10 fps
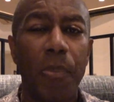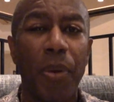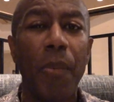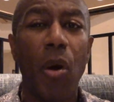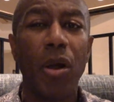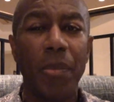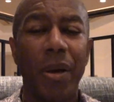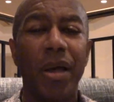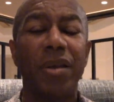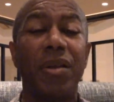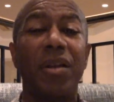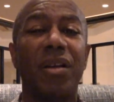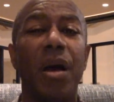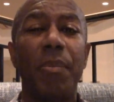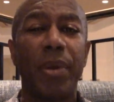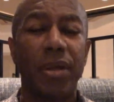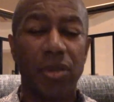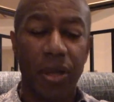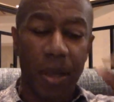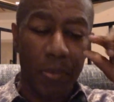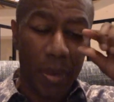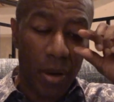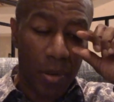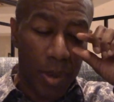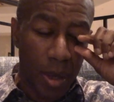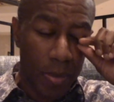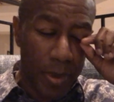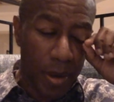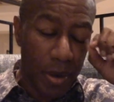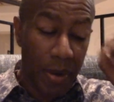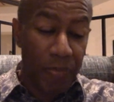promoting into the company. It started getting bigger and bigger and bigger.